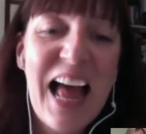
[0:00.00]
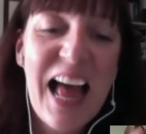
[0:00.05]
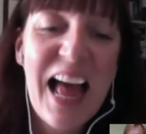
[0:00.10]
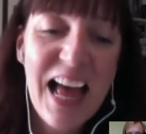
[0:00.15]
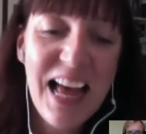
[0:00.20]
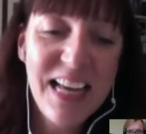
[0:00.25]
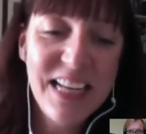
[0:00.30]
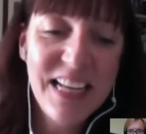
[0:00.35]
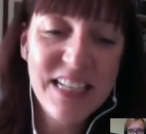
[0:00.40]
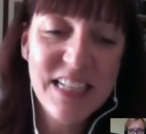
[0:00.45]

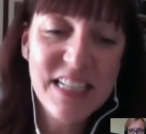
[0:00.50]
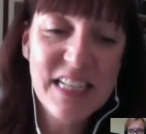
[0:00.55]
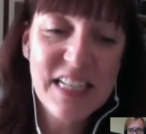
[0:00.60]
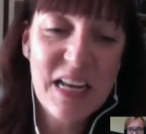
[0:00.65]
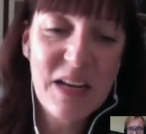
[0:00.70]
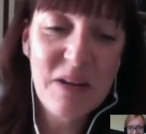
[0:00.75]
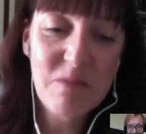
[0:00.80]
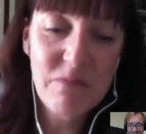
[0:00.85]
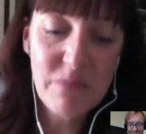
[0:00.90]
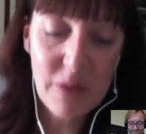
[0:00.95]
And
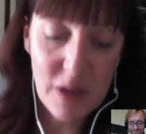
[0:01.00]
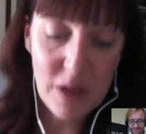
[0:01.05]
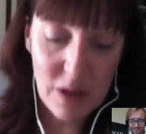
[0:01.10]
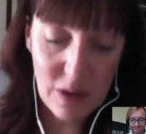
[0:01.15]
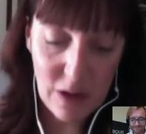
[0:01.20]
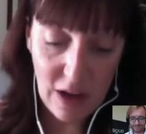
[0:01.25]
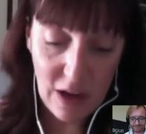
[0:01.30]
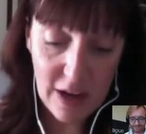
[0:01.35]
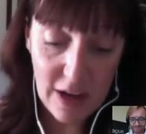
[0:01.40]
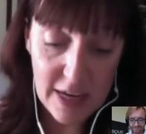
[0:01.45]

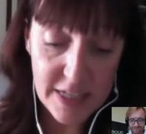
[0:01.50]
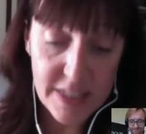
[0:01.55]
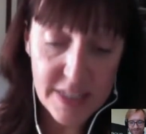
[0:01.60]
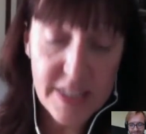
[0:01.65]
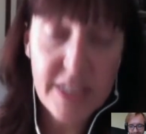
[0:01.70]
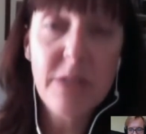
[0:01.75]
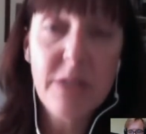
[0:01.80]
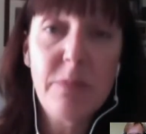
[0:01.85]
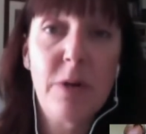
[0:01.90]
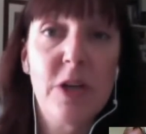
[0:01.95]
I
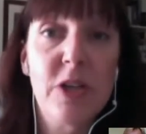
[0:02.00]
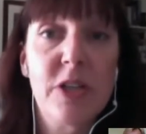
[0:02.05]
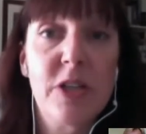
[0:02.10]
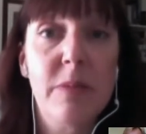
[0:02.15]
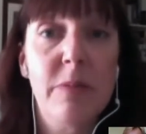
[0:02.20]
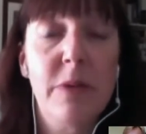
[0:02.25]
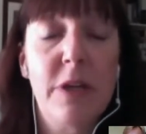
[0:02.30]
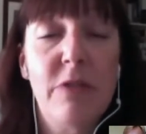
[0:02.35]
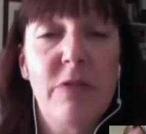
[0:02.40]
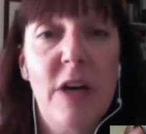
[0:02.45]
did approach
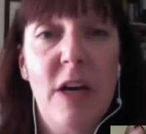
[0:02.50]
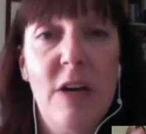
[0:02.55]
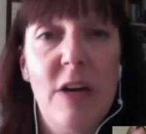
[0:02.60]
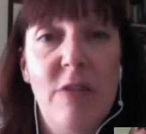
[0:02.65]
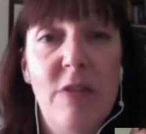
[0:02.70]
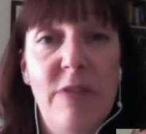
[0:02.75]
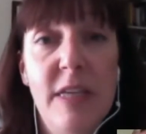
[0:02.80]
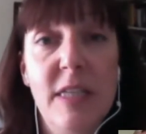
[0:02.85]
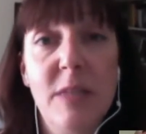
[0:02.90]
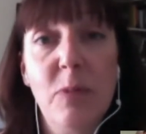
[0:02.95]
somebody via
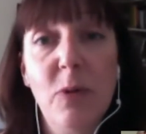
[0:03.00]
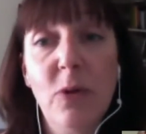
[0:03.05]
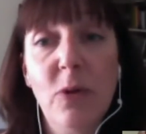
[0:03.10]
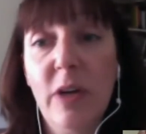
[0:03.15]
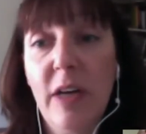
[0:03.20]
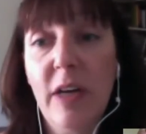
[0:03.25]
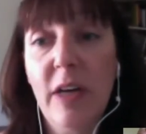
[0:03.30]
Facebook,